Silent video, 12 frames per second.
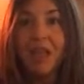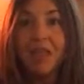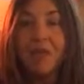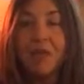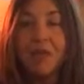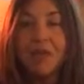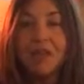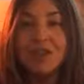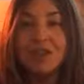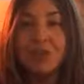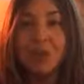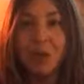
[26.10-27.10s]
The
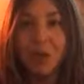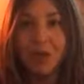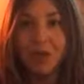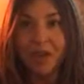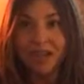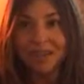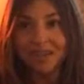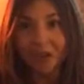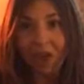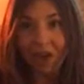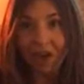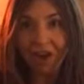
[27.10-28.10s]
motivational quote that I
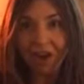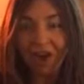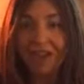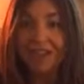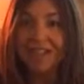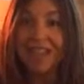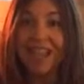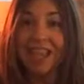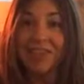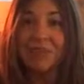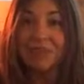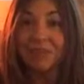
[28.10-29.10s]
saw on a day
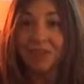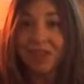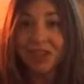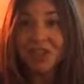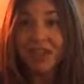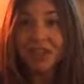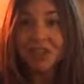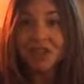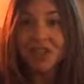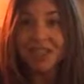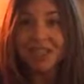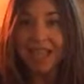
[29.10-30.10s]
that was a very
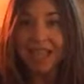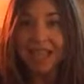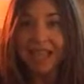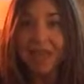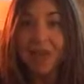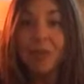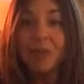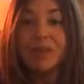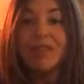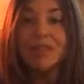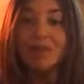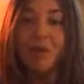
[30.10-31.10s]
challenging day was
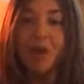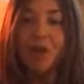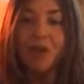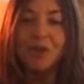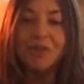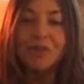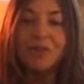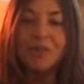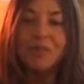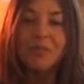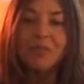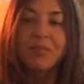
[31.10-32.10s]
as follows:
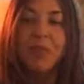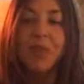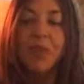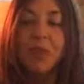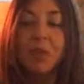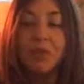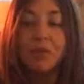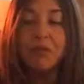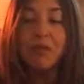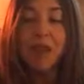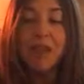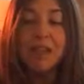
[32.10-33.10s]
"When you
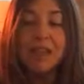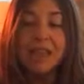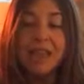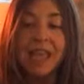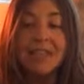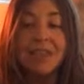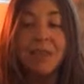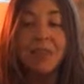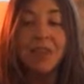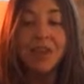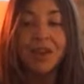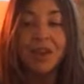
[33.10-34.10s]
finally let
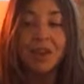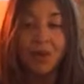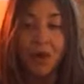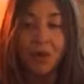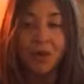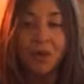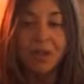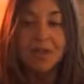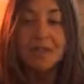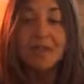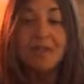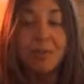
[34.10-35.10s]
something go,
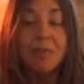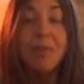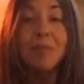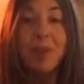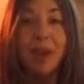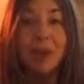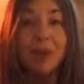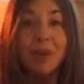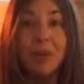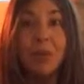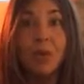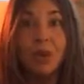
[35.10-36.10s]
something
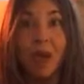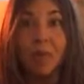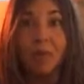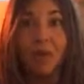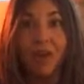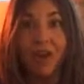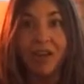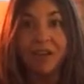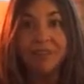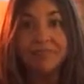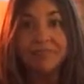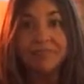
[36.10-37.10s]
better will come along."